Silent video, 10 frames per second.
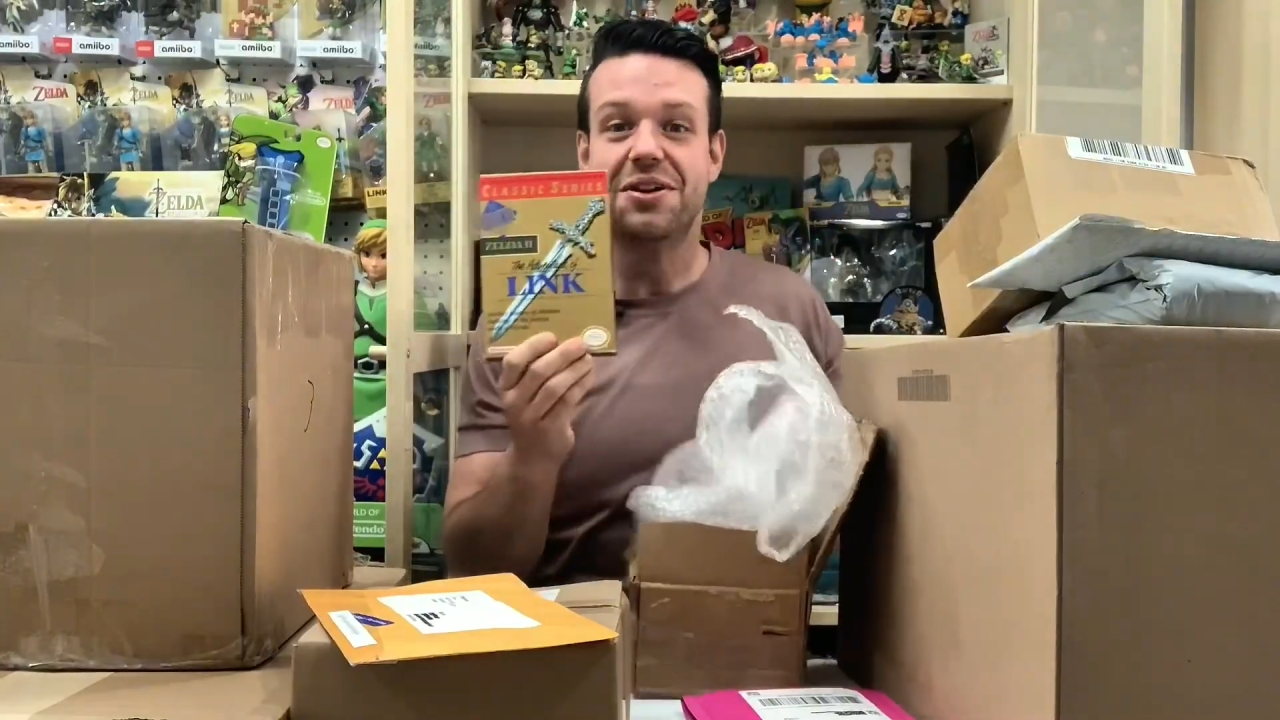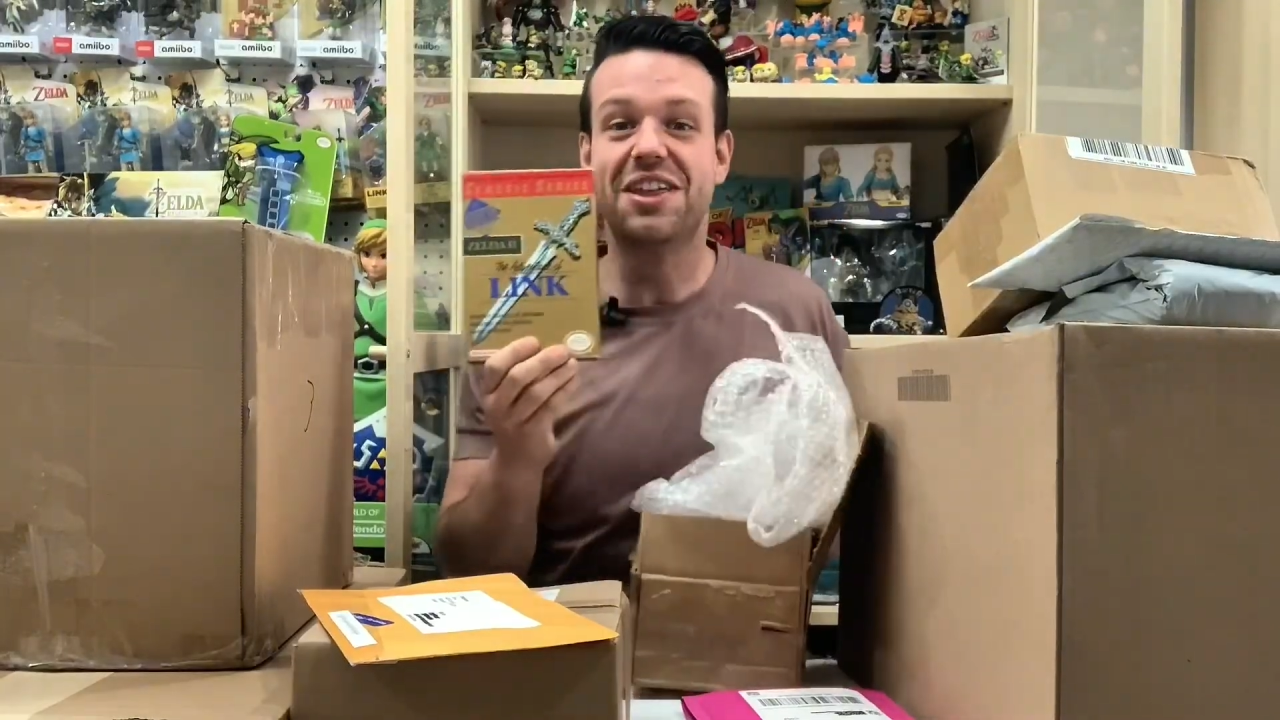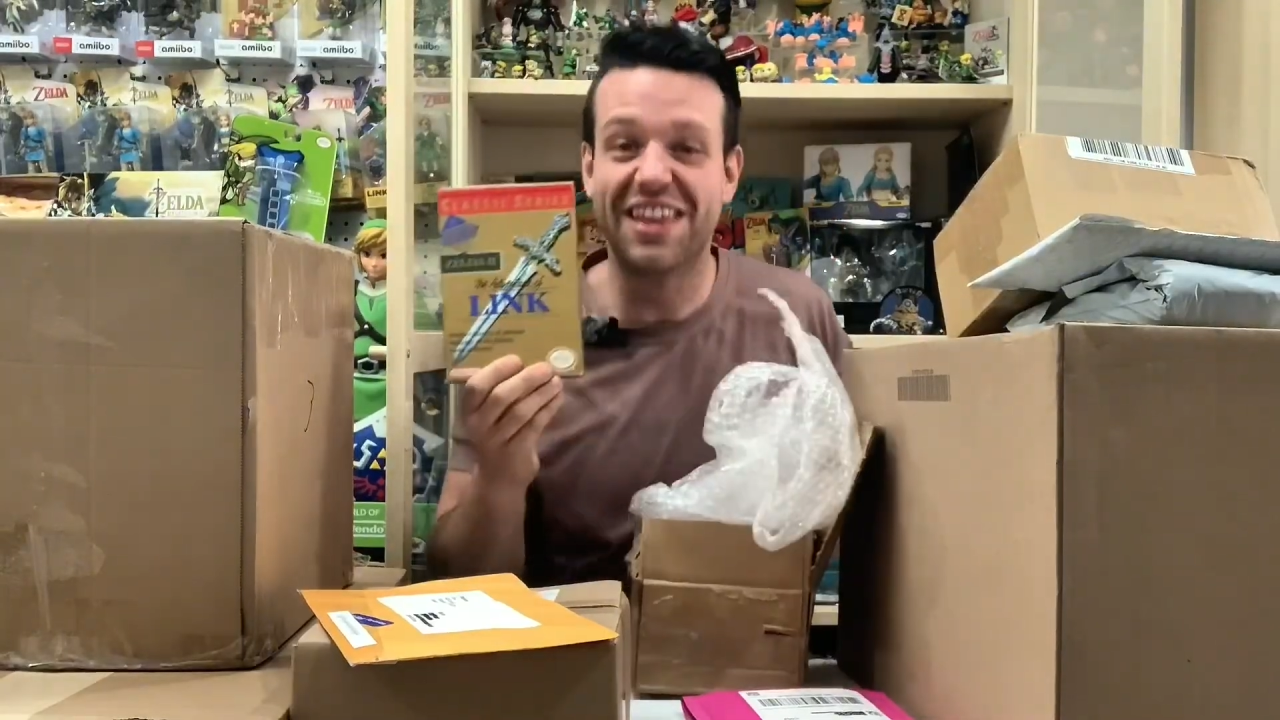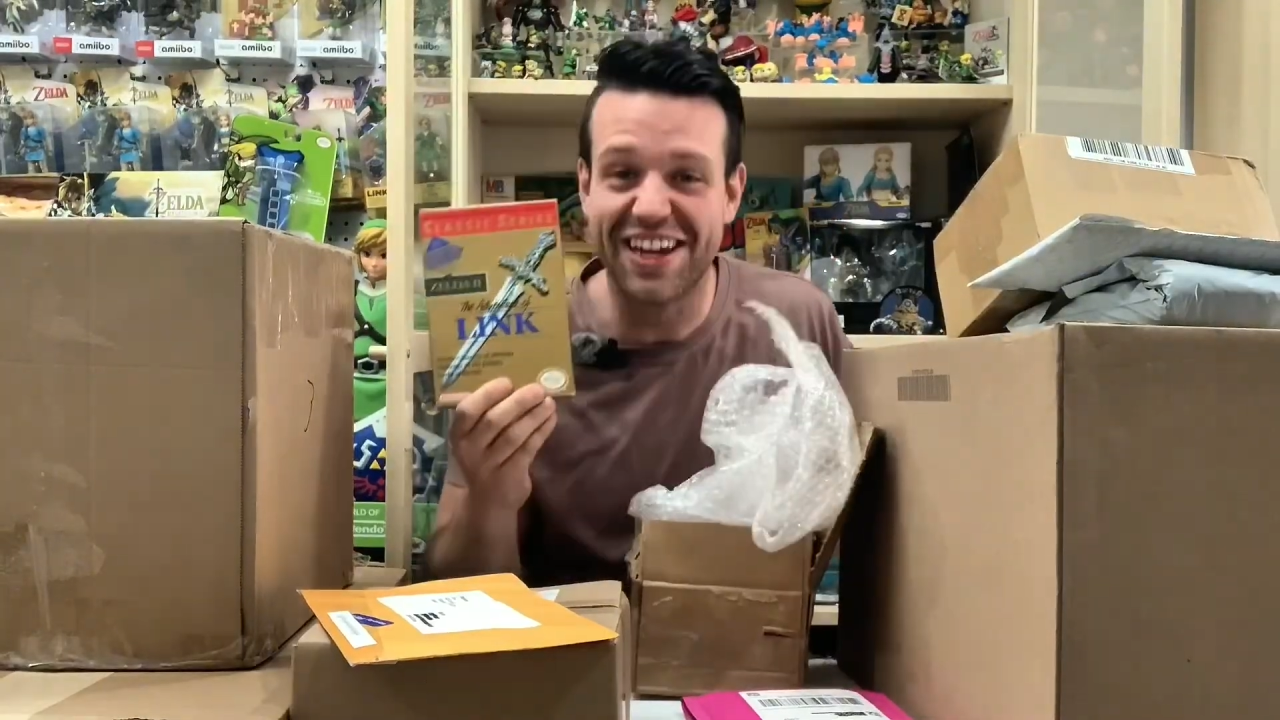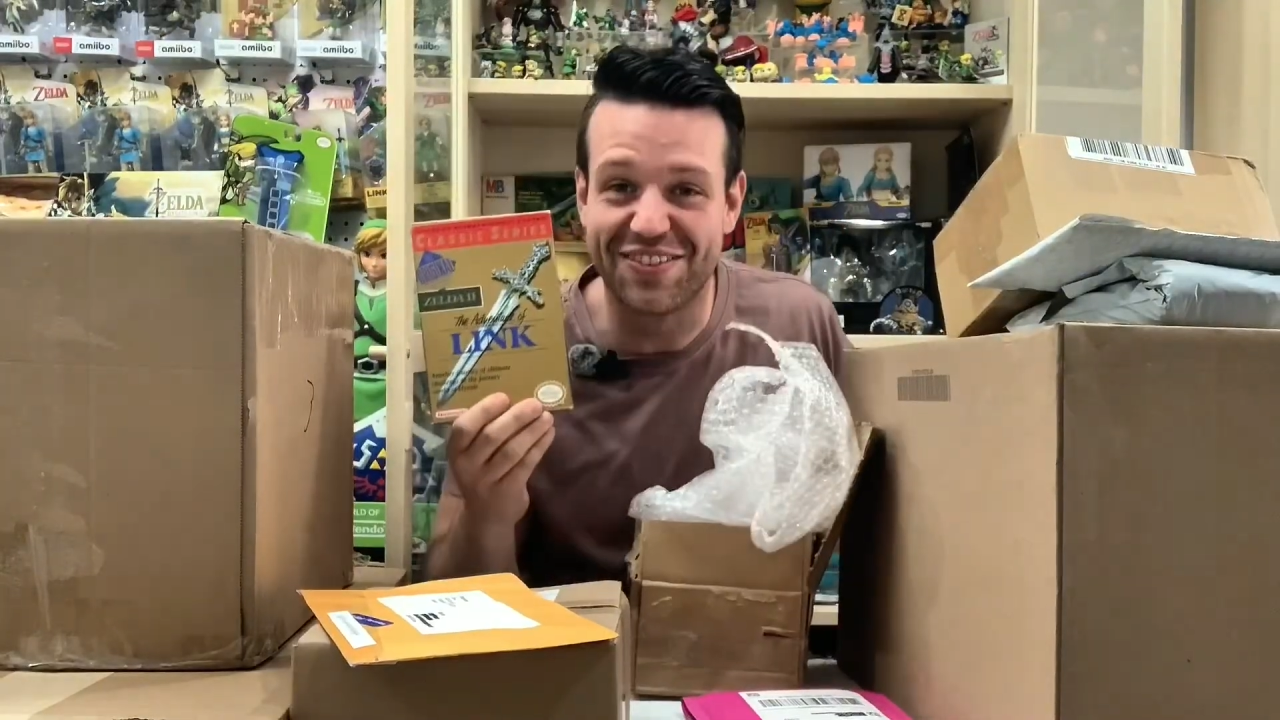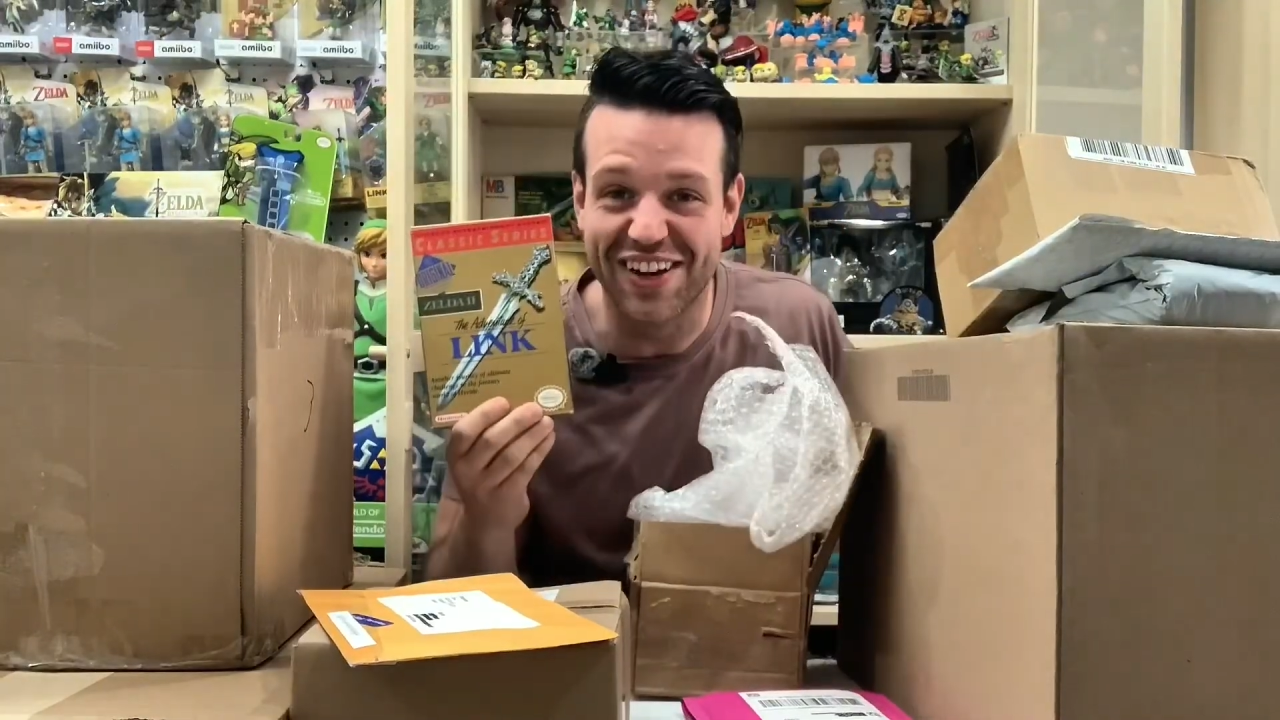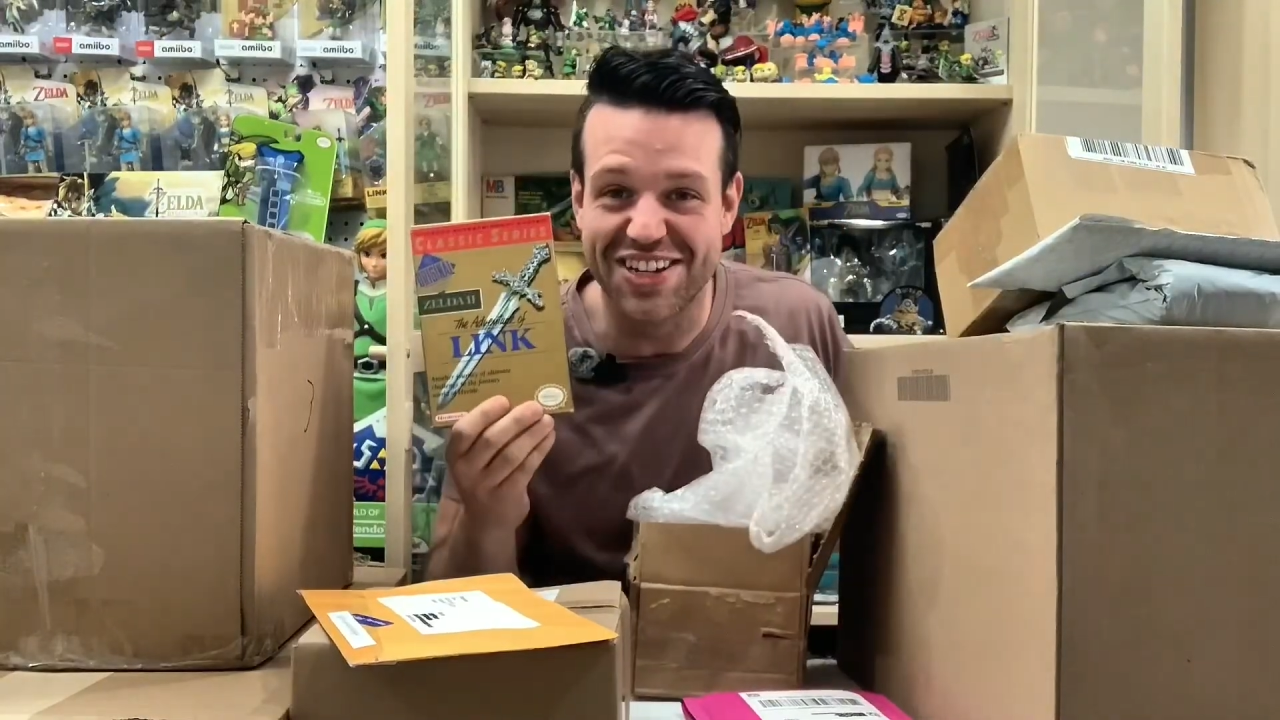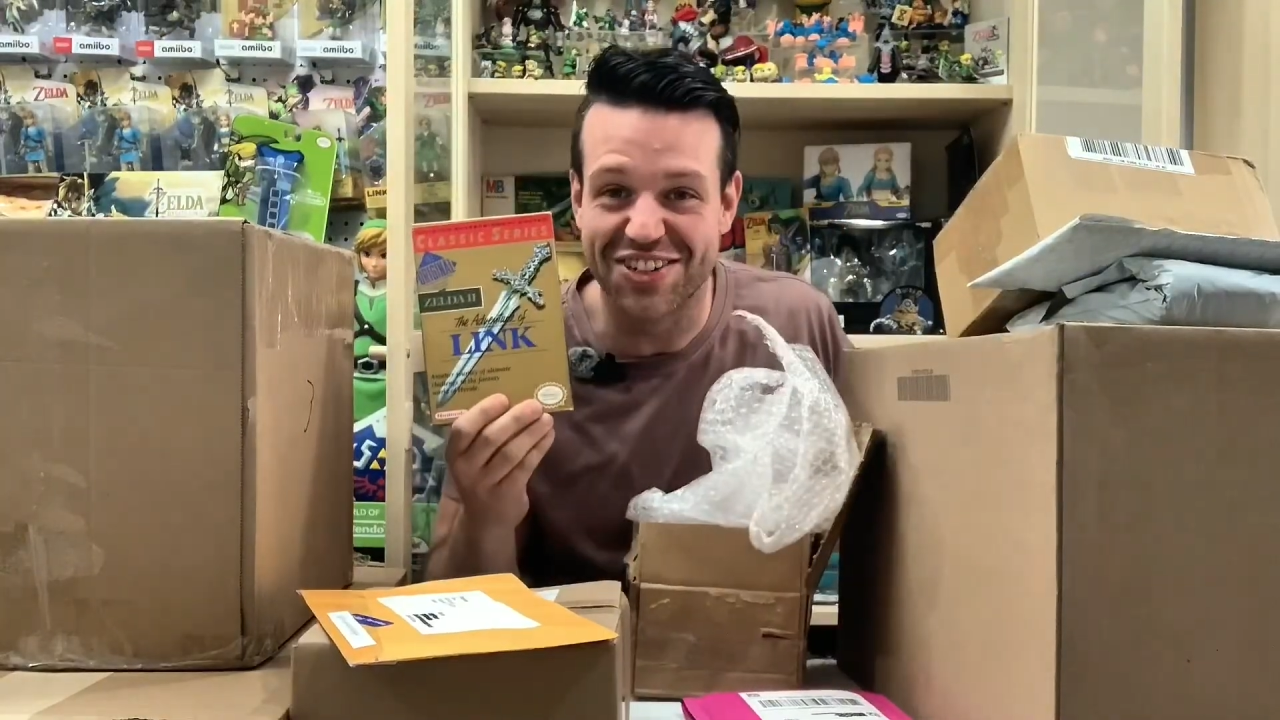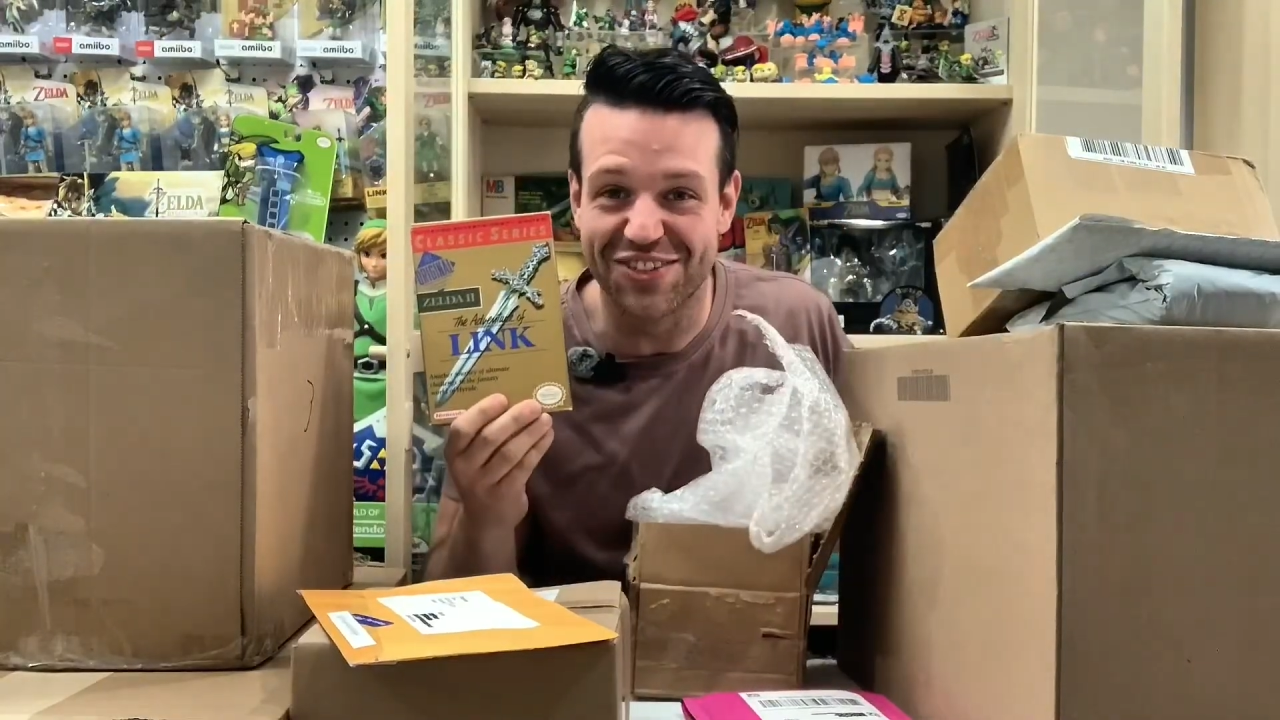The Adventure